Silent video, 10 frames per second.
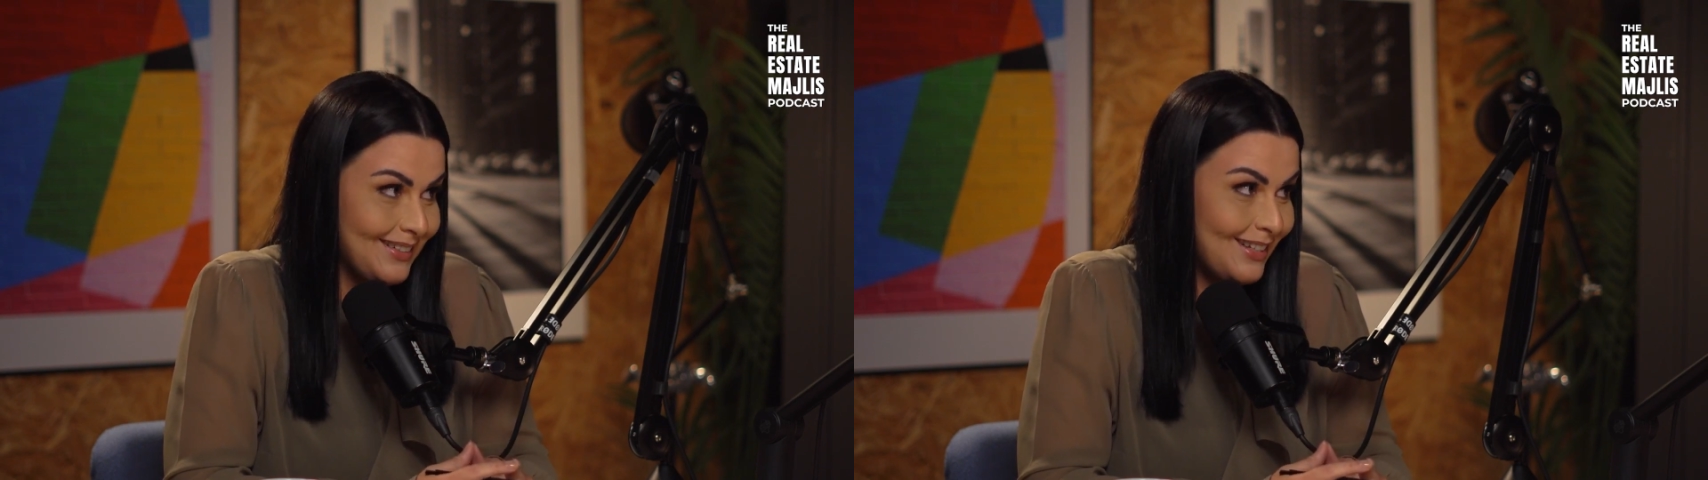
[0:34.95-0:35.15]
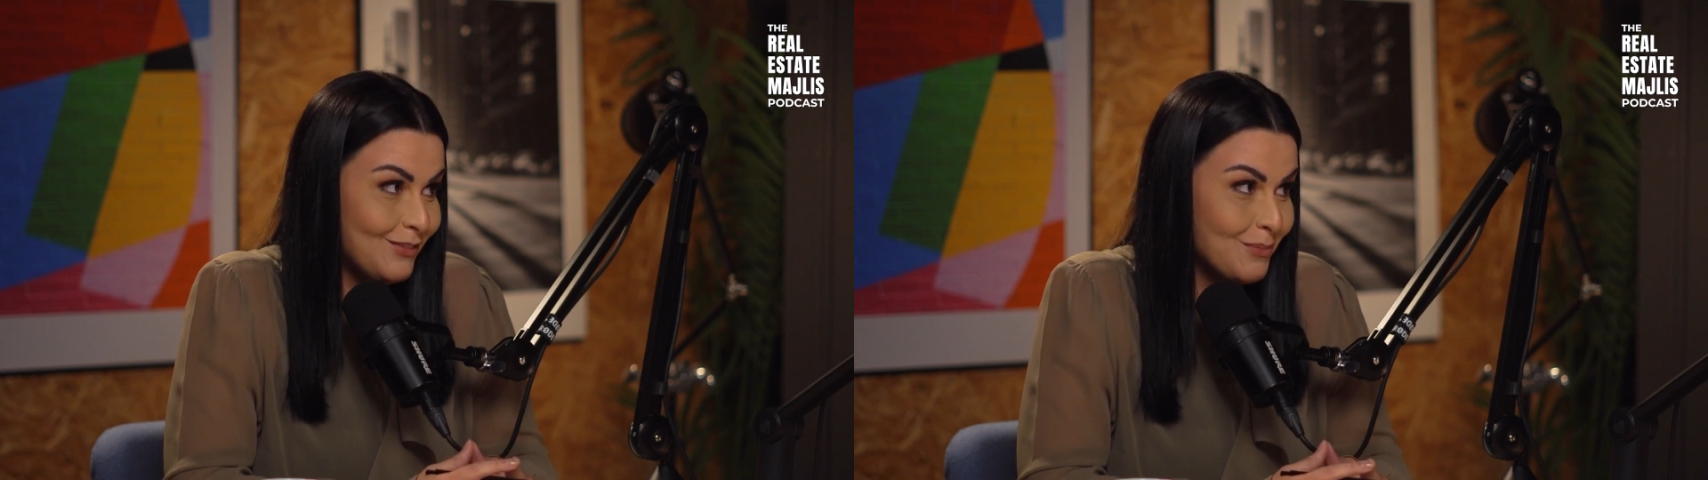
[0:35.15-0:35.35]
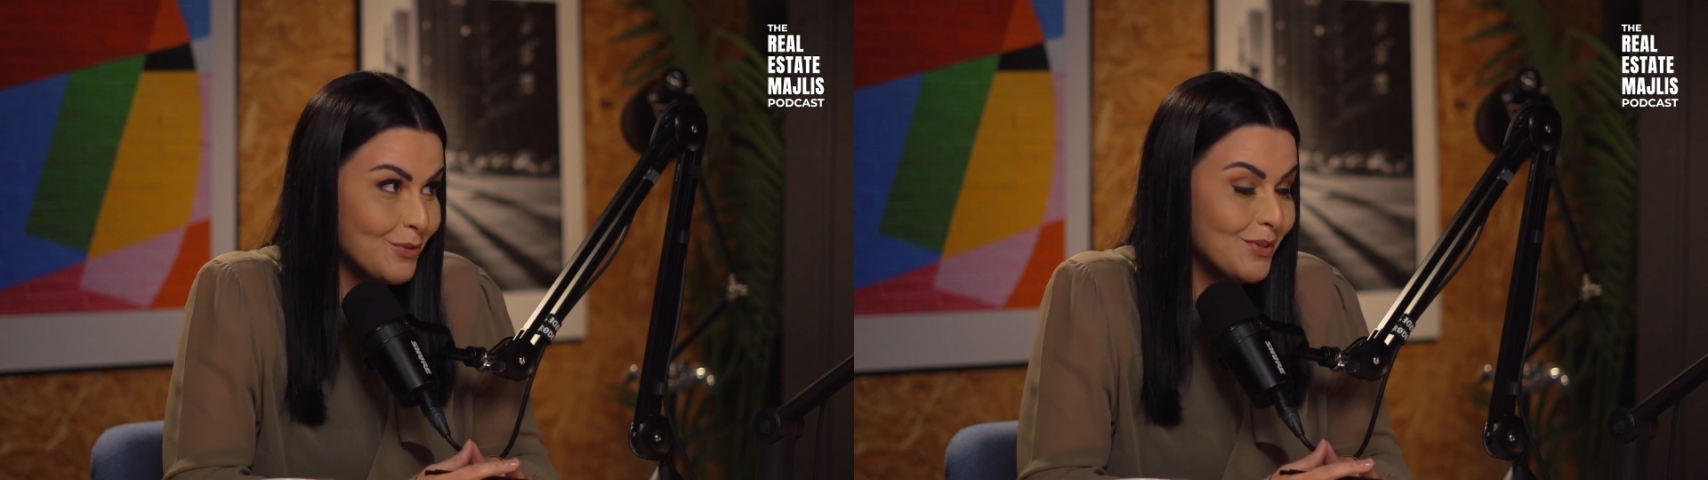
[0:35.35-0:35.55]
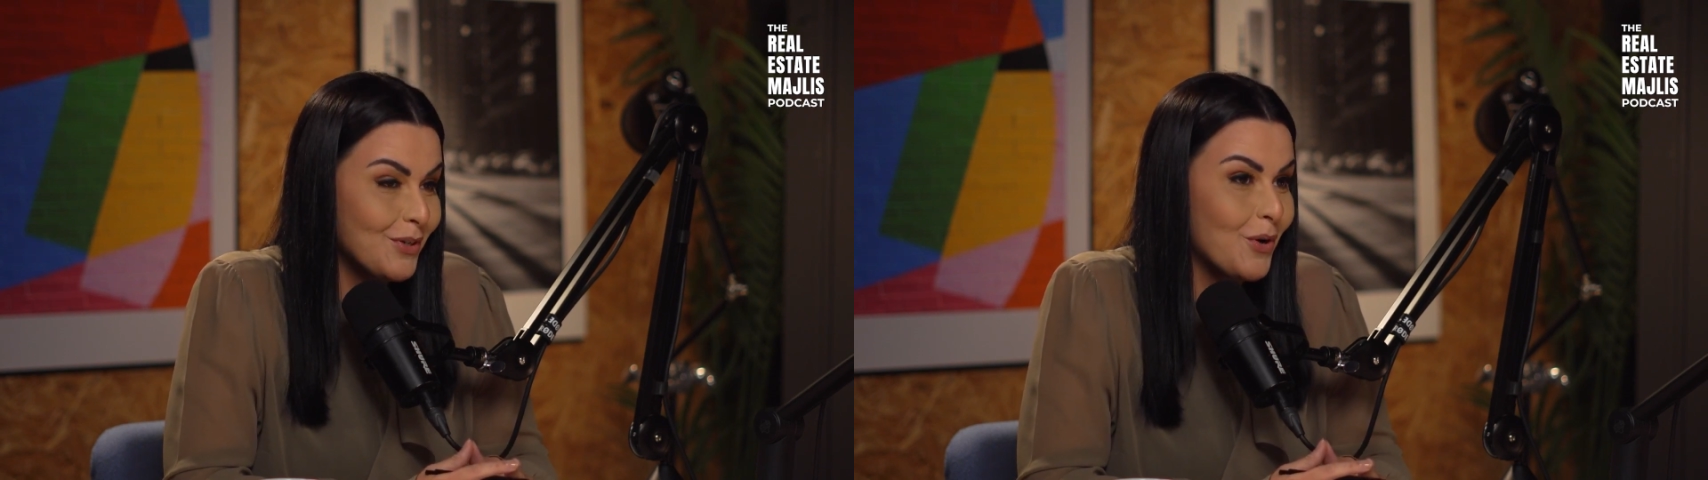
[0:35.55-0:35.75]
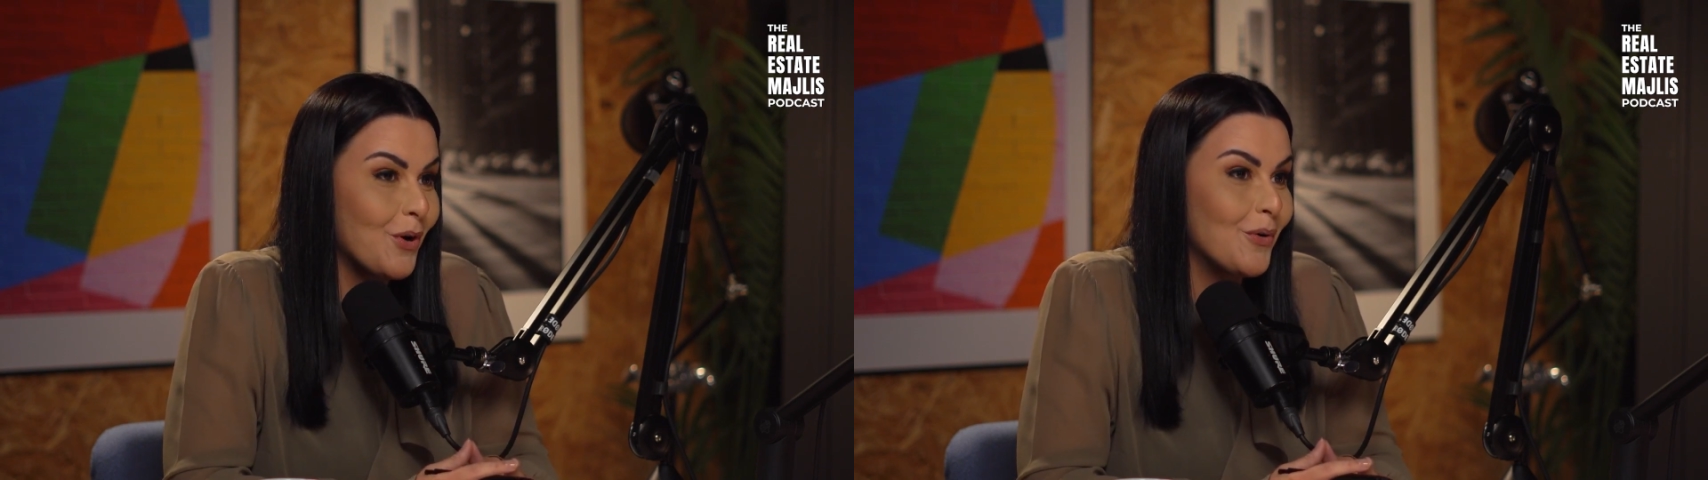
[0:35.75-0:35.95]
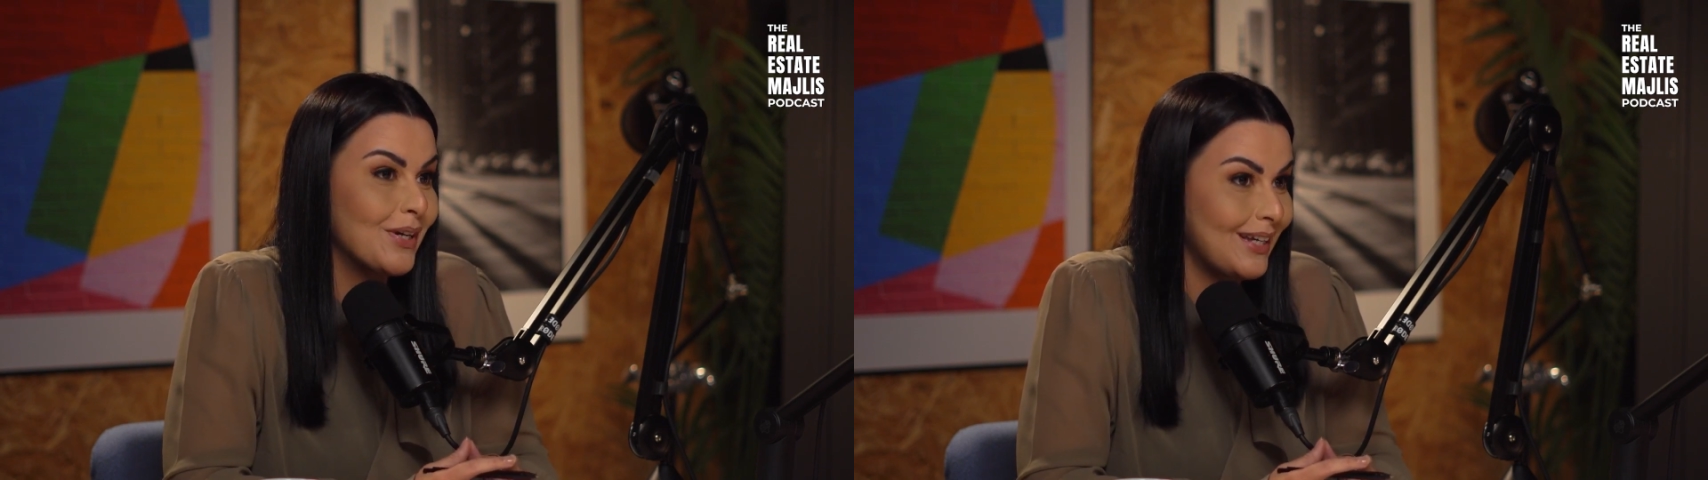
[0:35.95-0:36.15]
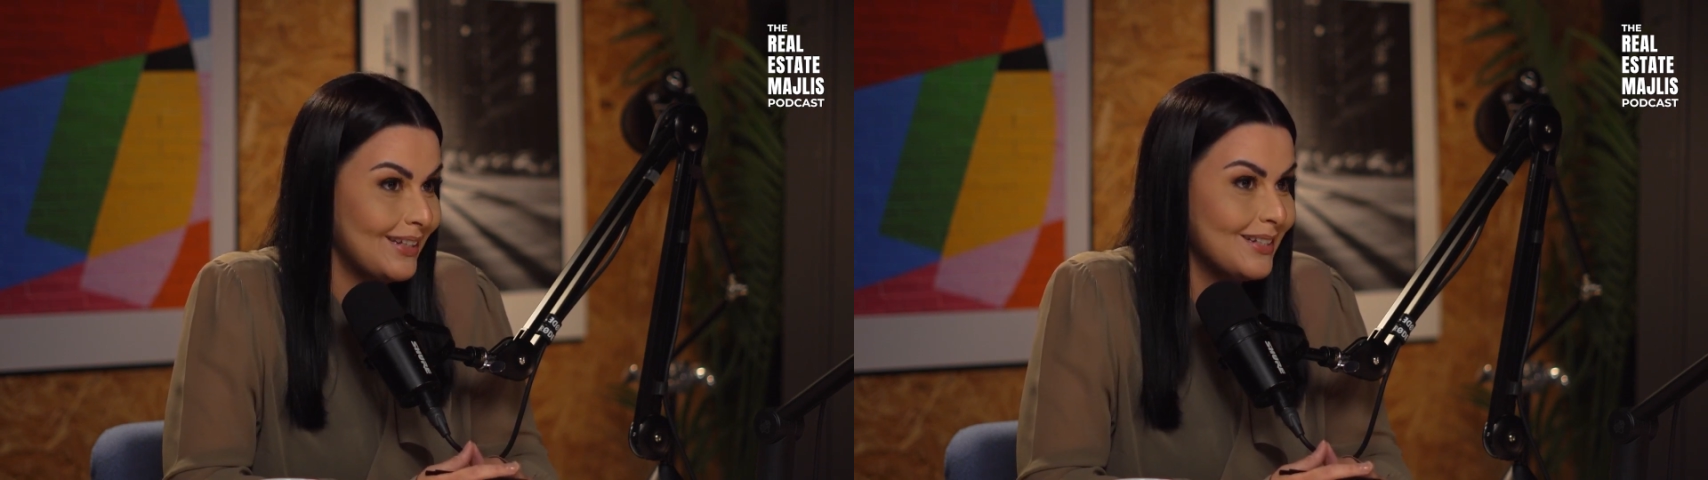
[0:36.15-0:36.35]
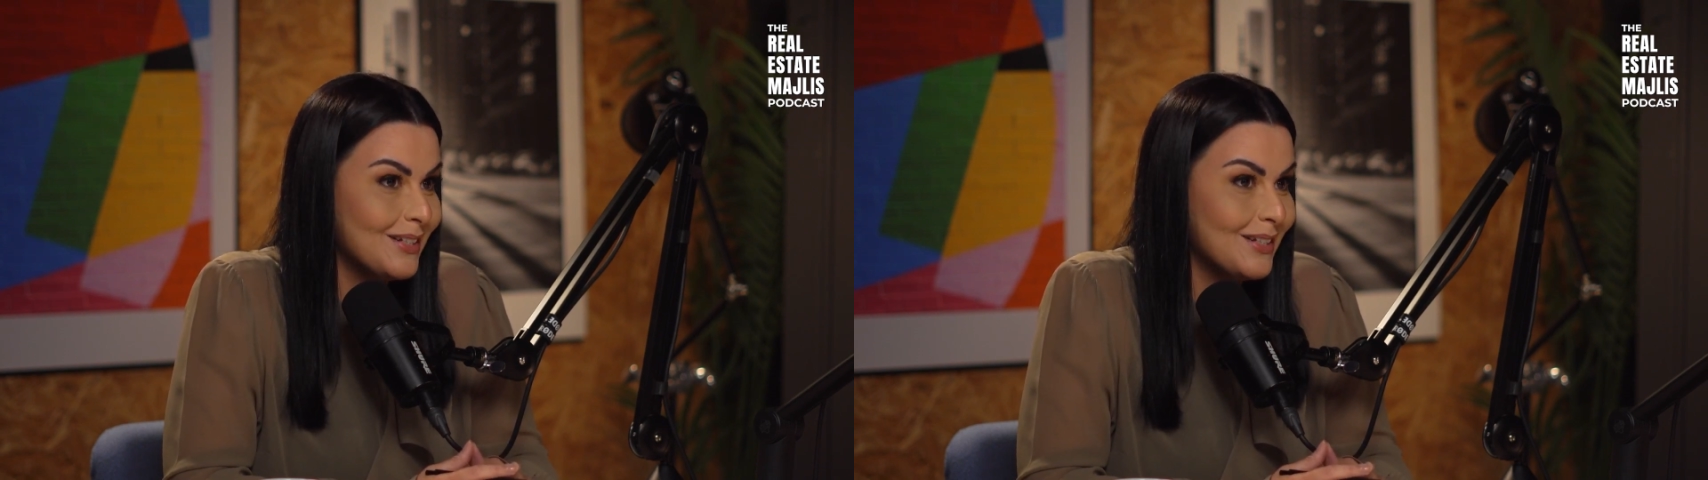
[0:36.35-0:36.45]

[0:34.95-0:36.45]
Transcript: give the broker a call, get